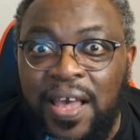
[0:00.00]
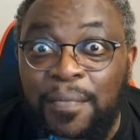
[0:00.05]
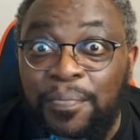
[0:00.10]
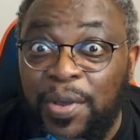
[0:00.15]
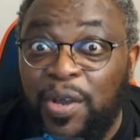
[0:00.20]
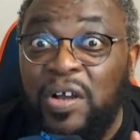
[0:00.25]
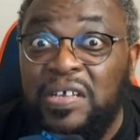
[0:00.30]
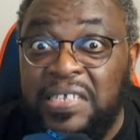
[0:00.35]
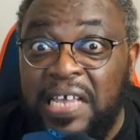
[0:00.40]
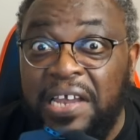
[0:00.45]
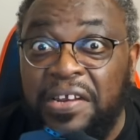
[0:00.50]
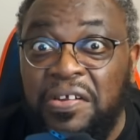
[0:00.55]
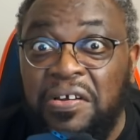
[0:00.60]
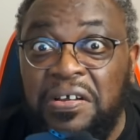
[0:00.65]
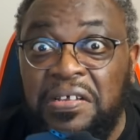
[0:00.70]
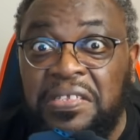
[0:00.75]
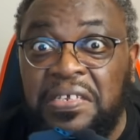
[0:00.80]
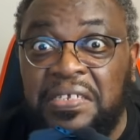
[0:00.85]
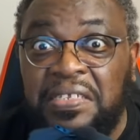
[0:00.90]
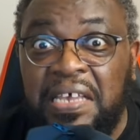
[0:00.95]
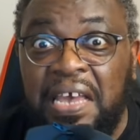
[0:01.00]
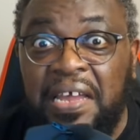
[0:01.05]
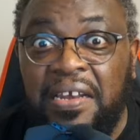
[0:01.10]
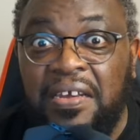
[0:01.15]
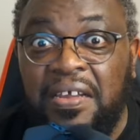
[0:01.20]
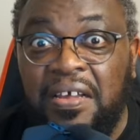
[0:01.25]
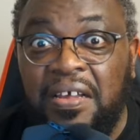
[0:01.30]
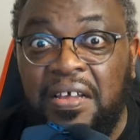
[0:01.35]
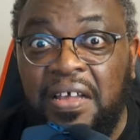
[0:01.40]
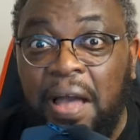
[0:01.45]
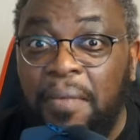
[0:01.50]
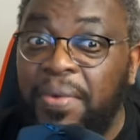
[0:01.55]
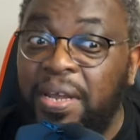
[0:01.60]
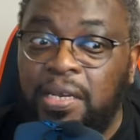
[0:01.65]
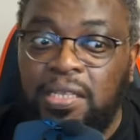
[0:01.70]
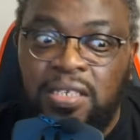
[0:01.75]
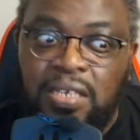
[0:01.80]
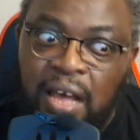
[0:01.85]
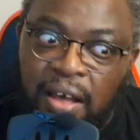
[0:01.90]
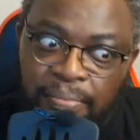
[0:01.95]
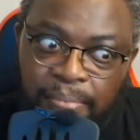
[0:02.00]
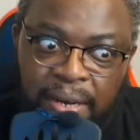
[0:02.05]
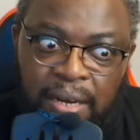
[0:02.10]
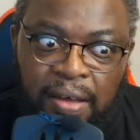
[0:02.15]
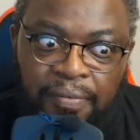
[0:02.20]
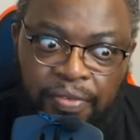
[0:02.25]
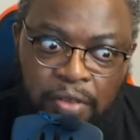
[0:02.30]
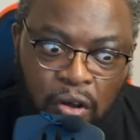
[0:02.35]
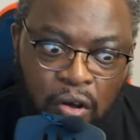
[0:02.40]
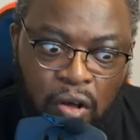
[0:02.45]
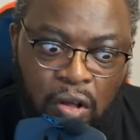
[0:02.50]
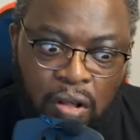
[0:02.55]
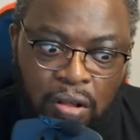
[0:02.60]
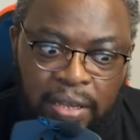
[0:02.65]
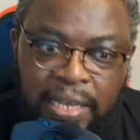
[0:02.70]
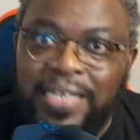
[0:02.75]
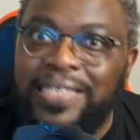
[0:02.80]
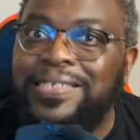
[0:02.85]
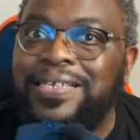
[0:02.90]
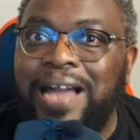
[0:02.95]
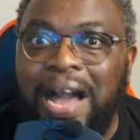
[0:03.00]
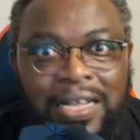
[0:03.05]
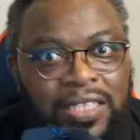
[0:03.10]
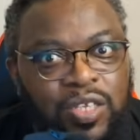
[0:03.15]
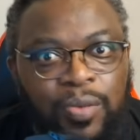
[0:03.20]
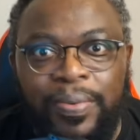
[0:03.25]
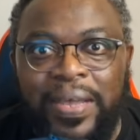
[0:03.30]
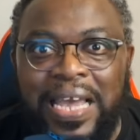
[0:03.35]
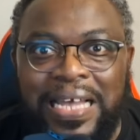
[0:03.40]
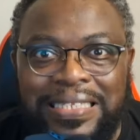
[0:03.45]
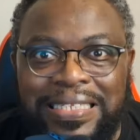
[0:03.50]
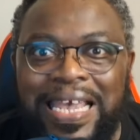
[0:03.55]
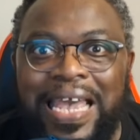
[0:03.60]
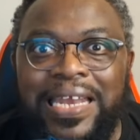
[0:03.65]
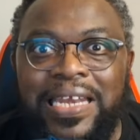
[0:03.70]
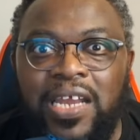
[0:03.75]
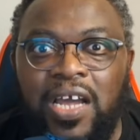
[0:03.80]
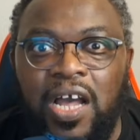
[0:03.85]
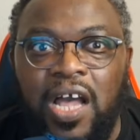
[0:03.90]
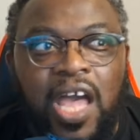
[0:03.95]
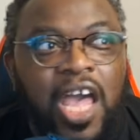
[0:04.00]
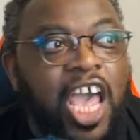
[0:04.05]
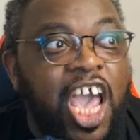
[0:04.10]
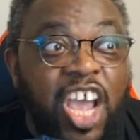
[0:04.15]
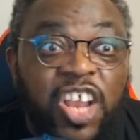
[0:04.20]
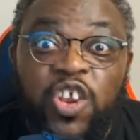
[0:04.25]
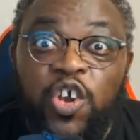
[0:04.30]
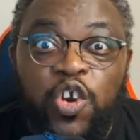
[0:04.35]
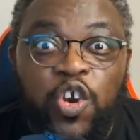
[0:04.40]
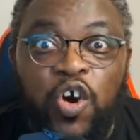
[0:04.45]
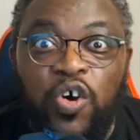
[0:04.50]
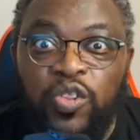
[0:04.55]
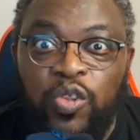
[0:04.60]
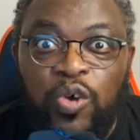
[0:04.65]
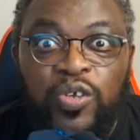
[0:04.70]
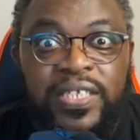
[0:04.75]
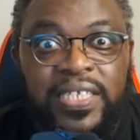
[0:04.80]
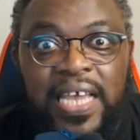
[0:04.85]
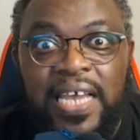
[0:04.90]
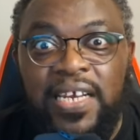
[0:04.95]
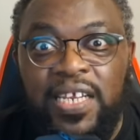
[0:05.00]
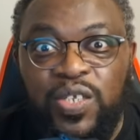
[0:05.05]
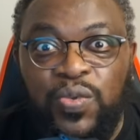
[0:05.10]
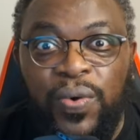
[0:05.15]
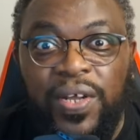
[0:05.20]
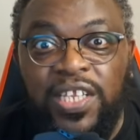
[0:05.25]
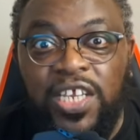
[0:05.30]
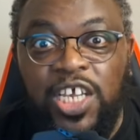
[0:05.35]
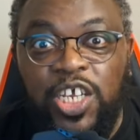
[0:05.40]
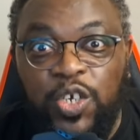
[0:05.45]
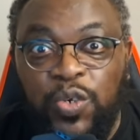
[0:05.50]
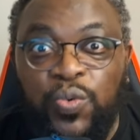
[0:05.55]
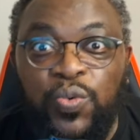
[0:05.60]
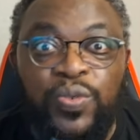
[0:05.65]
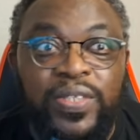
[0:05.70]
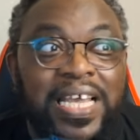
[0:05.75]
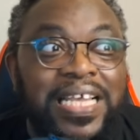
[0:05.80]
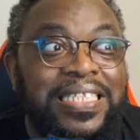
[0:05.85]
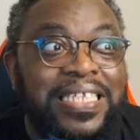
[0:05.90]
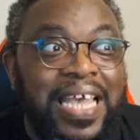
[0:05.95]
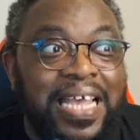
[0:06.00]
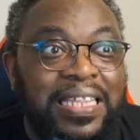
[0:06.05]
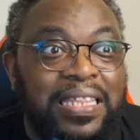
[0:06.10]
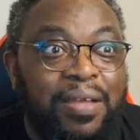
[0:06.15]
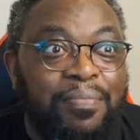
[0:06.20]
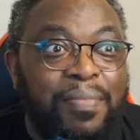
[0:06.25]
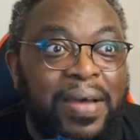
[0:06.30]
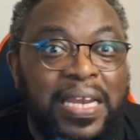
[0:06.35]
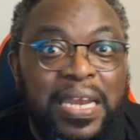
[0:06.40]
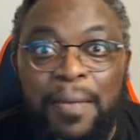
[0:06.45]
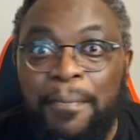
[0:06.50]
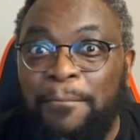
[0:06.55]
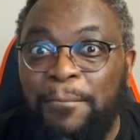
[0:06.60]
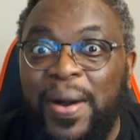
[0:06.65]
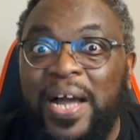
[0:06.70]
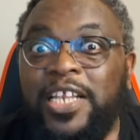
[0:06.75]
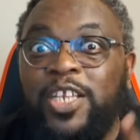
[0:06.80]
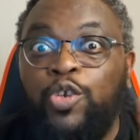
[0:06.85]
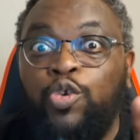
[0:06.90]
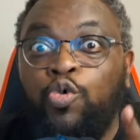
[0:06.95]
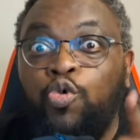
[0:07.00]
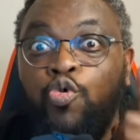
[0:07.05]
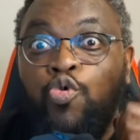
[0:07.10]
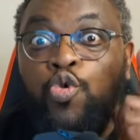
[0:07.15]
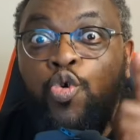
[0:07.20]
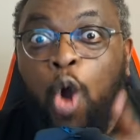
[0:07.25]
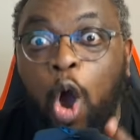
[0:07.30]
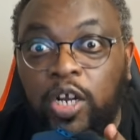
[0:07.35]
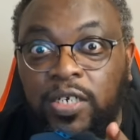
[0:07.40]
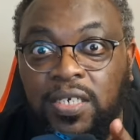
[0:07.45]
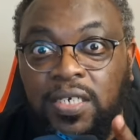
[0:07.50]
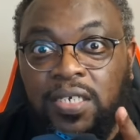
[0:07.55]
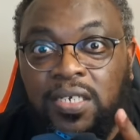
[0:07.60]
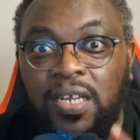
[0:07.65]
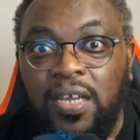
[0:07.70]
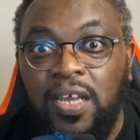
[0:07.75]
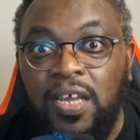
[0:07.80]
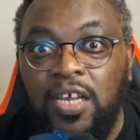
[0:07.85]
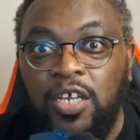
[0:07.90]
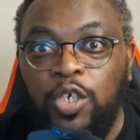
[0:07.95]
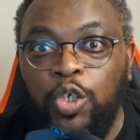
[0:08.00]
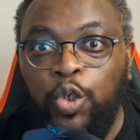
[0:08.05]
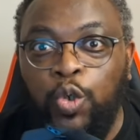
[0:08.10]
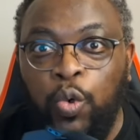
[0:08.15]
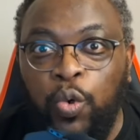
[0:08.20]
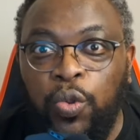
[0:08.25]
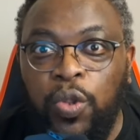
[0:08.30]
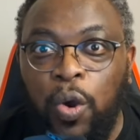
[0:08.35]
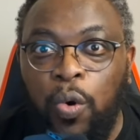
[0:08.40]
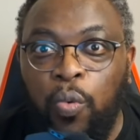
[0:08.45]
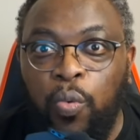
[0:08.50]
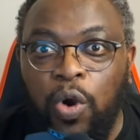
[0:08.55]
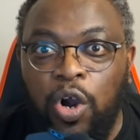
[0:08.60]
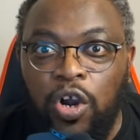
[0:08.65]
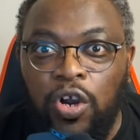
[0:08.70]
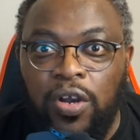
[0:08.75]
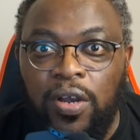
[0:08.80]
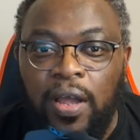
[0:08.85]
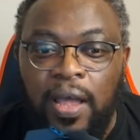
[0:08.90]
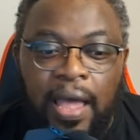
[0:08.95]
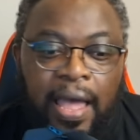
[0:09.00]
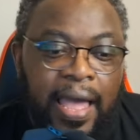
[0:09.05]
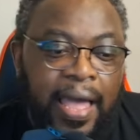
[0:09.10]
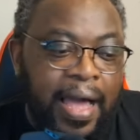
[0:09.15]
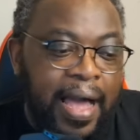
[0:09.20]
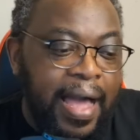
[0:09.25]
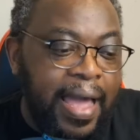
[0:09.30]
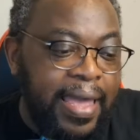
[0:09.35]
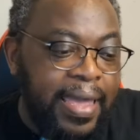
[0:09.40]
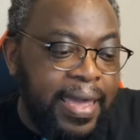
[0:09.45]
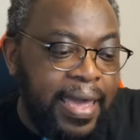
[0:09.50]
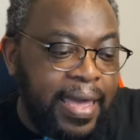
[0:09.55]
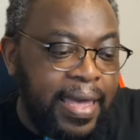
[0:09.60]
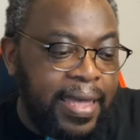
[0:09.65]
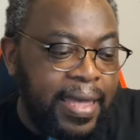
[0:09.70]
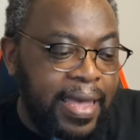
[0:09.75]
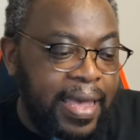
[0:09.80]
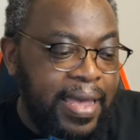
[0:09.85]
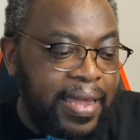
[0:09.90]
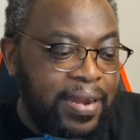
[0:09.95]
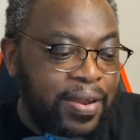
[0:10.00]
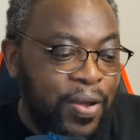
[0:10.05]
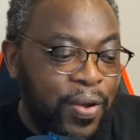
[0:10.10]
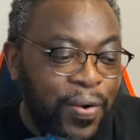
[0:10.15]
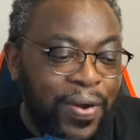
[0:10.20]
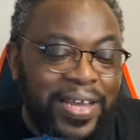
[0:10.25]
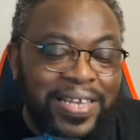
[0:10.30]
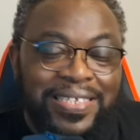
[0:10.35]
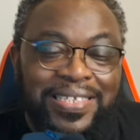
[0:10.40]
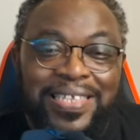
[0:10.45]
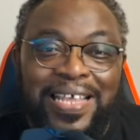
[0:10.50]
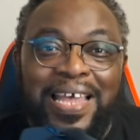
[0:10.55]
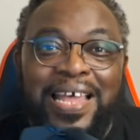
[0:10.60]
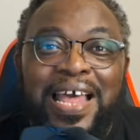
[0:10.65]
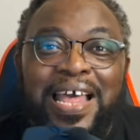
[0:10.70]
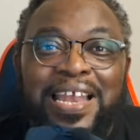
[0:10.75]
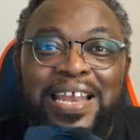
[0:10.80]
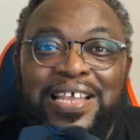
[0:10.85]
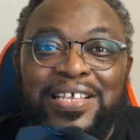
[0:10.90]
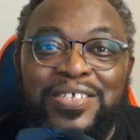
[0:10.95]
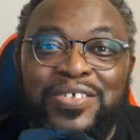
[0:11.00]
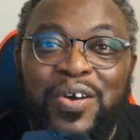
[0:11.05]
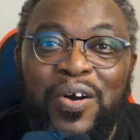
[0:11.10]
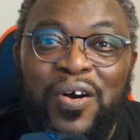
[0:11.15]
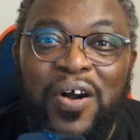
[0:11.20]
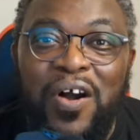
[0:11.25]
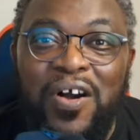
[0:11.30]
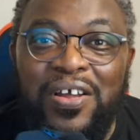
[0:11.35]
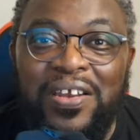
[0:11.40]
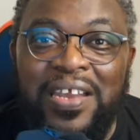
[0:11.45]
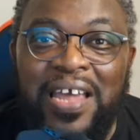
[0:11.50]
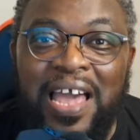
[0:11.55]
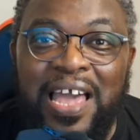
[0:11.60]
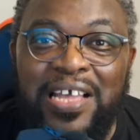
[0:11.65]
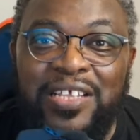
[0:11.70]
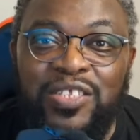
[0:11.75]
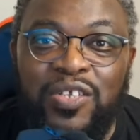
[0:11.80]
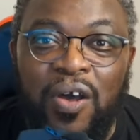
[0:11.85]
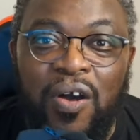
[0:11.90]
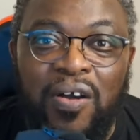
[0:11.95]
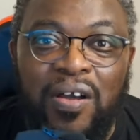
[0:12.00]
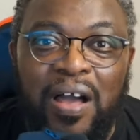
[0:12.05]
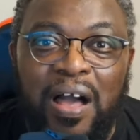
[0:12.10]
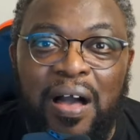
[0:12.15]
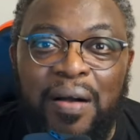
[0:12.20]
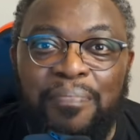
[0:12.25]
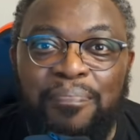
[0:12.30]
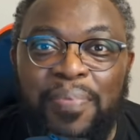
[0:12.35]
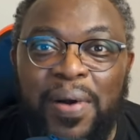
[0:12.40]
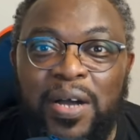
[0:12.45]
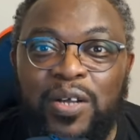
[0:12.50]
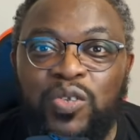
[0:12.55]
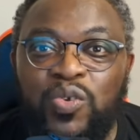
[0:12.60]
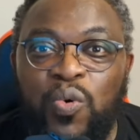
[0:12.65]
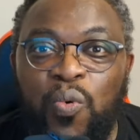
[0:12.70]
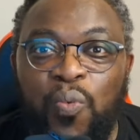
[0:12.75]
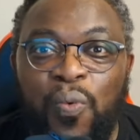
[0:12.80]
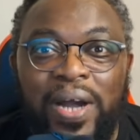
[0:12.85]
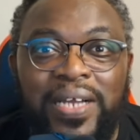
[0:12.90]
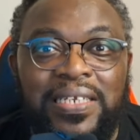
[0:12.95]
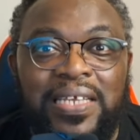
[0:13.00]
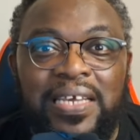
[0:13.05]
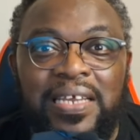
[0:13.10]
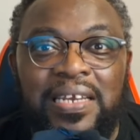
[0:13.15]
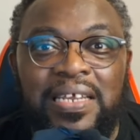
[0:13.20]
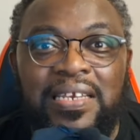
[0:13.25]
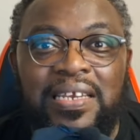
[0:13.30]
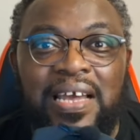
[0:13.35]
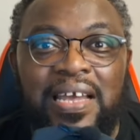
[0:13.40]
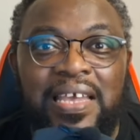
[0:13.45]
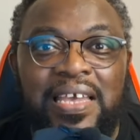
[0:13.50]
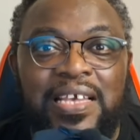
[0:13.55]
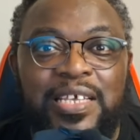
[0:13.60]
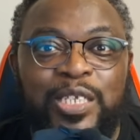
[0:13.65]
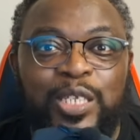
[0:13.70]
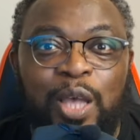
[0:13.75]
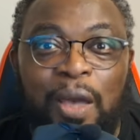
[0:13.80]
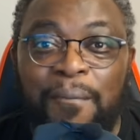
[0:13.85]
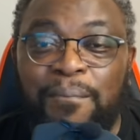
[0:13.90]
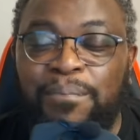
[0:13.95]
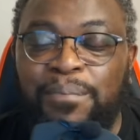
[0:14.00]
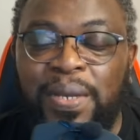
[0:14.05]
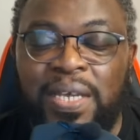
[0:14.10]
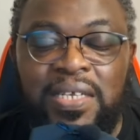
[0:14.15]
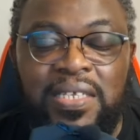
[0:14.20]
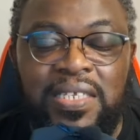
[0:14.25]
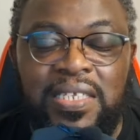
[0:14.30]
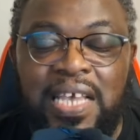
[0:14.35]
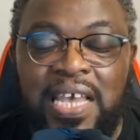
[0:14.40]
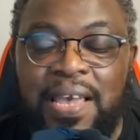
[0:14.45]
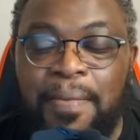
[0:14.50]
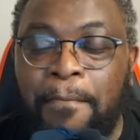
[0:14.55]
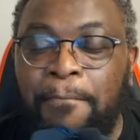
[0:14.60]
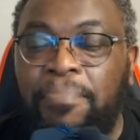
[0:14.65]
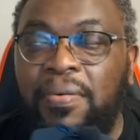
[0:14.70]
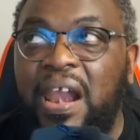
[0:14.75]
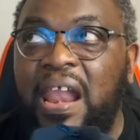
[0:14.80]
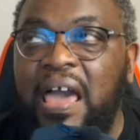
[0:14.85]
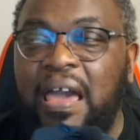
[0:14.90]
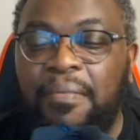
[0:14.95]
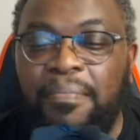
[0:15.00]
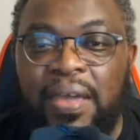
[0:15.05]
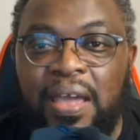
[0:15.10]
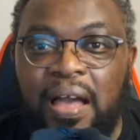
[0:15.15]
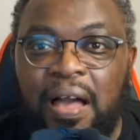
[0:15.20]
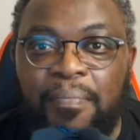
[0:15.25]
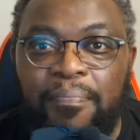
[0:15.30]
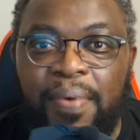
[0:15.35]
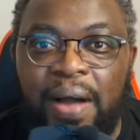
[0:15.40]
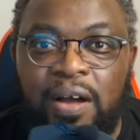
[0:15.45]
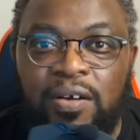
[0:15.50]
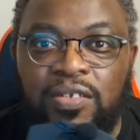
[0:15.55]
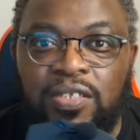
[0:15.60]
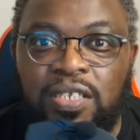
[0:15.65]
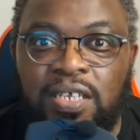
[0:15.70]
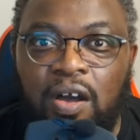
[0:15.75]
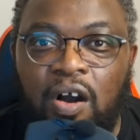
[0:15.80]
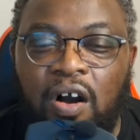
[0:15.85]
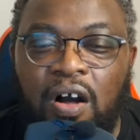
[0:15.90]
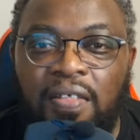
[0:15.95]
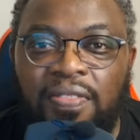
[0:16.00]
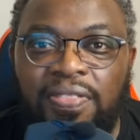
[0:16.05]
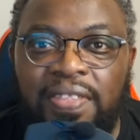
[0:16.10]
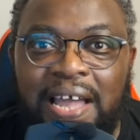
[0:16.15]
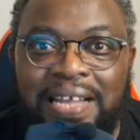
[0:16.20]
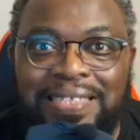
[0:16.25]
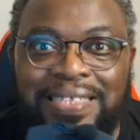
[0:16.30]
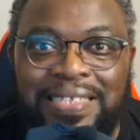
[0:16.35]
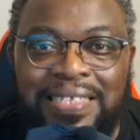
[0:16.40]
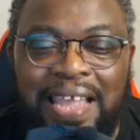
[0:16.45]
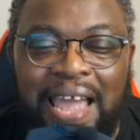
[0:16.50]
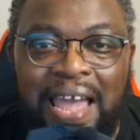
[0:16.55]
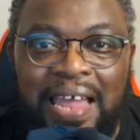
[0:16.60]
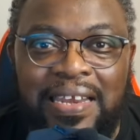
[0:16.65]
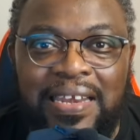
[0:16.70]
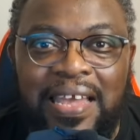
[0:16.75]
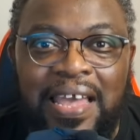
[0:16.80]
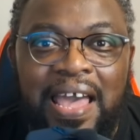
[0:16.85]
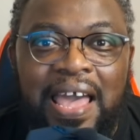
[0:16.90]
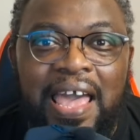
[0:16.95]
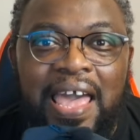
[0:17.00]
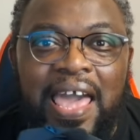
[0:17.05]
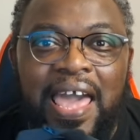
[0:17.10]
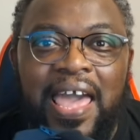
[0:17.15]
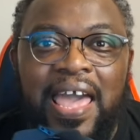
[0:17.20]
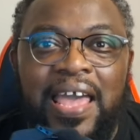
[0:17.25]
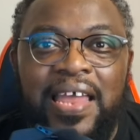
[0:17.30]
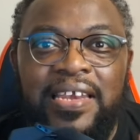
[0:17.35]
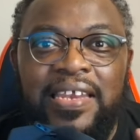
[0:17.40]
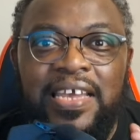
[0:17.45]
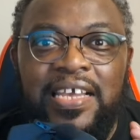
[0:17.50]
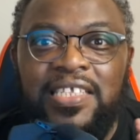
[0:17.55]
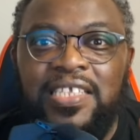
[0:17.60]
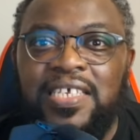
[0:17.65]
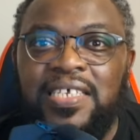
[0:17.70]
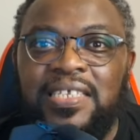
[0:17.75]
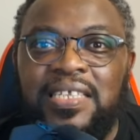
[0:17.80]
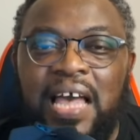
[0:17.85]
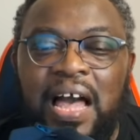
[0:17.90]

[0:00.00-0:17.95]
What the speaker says: Because I know it's a tender. I mean, it's government after all. It's got to be a tender. And you know those tenders, what they do. They take the money, but do not do the work. Hi, gay. Anyways, let's go on and talk about what Geninda is busy blabbing about on that stand. And it is